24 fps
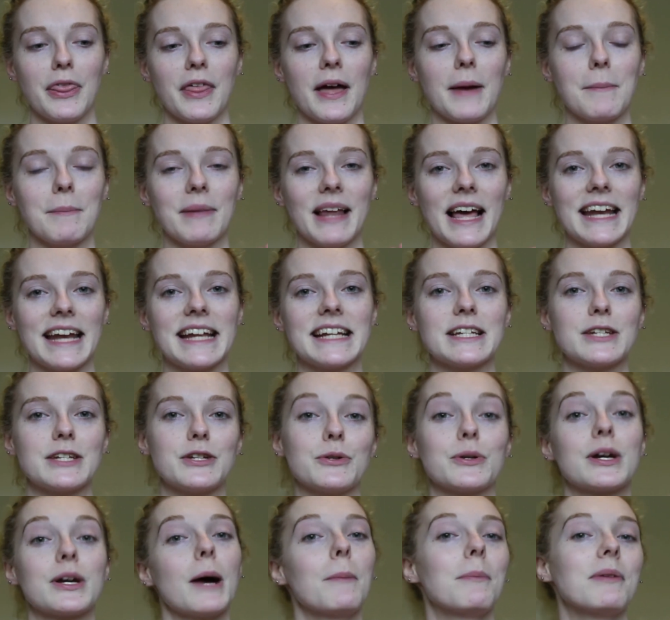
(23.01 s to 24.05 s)
I'm planning to do
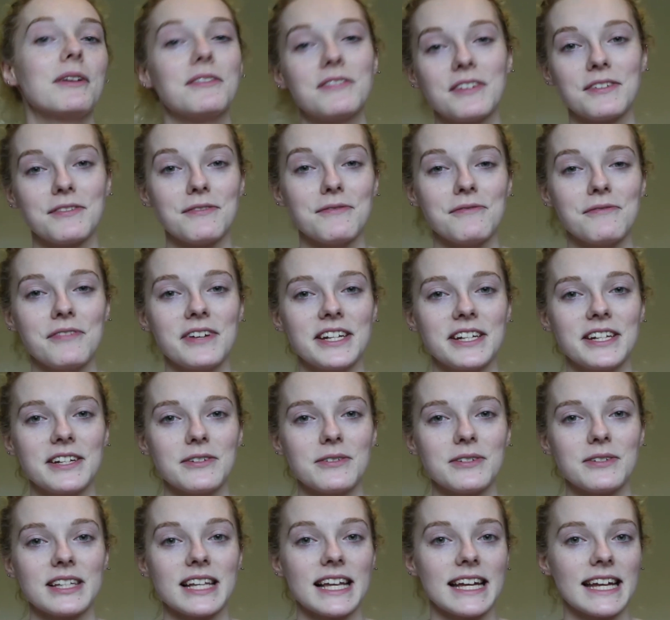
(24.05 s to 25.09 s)
a couple of different
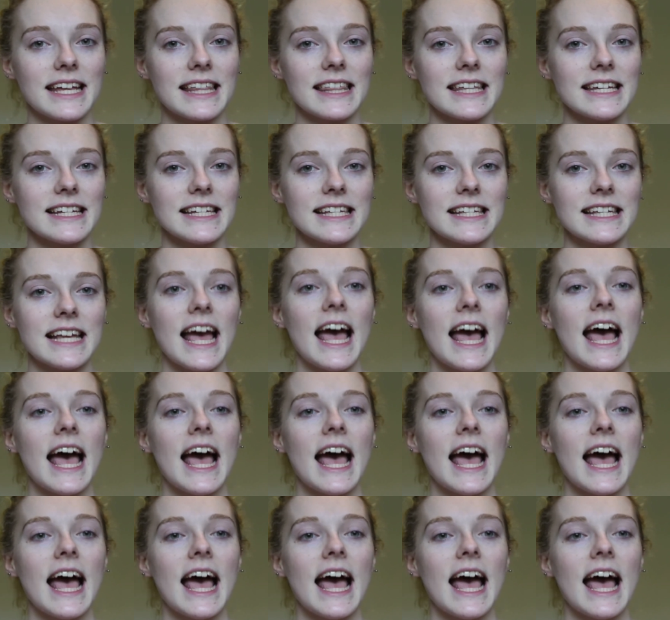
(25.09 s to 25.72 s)
videos like this